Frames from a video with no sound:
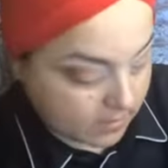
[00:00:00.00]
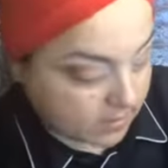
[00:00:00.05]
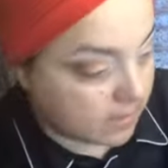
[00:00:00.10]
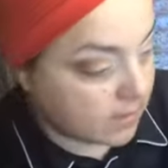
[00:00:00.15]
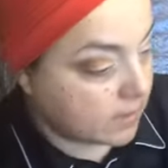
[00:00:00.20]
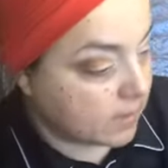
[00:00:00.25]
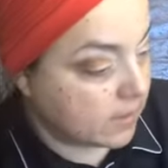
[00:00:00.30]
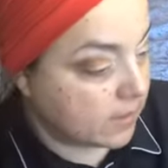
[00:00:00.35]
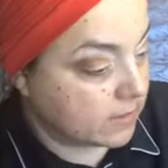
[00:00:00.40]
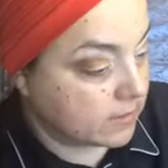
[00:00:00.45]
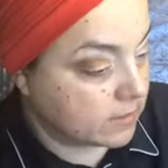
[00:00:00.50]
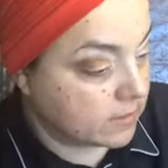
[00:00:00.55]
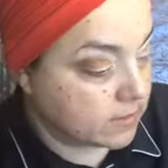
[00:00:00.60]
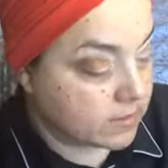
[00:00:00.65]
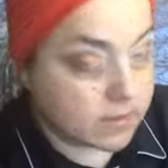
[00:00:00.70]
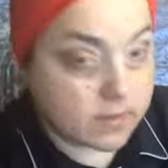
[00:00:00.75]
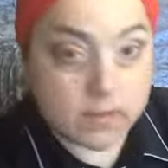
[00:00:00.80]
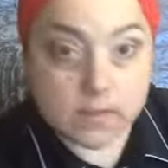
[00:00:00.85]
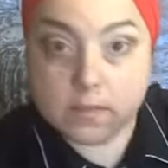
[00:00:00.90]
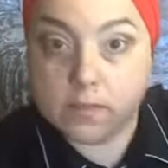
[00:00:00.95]

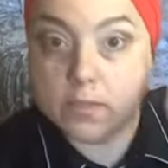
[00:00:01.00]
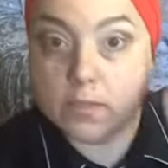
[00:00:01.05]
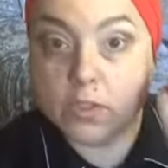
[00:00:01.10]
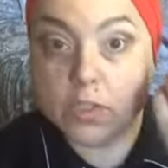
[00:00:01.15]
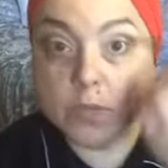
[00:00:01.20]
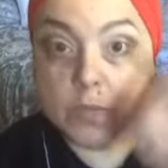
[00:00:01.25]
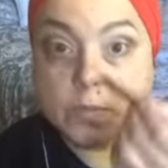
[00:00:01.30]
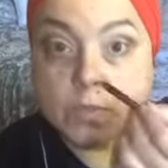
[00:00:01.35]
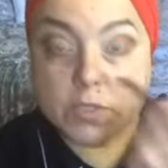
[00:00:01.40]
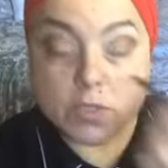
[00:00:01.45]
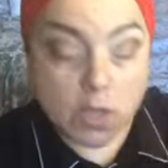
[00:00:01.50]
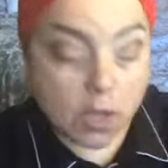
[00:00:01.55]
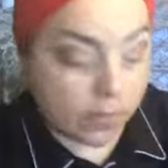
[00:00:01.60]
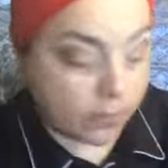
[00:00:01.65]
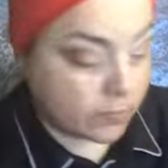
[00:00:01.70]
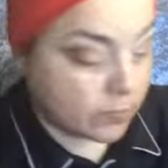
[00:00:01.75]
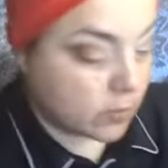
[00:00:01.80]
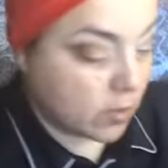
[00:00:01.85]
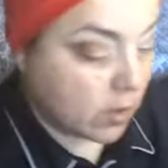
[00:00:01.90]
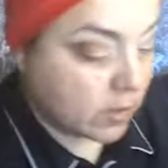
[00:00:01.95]
It's super
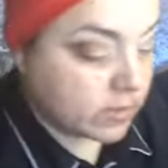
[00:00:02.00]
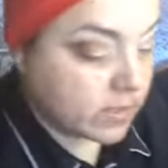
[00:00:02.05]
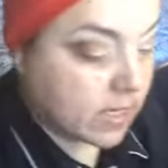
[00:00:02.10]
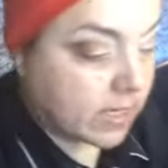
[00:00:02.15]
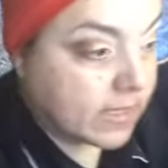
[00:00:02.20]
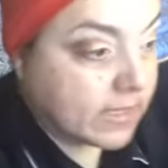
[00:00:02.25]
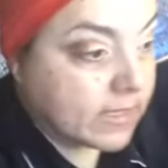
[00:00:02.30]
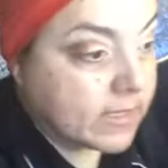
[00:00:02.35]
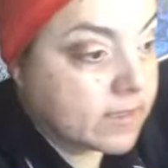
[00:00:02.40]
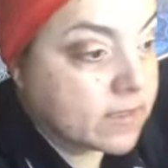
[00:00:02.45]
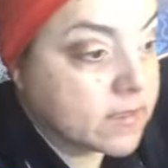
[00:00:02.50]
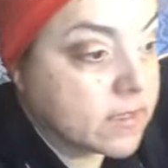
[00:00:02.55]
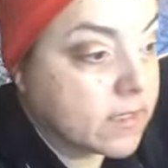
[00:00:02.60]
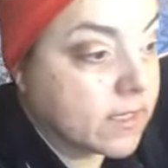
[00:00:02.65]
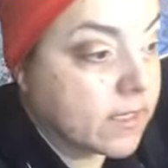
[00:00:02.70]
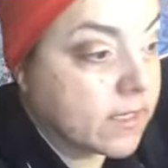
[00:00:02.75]
soft, draws on easily,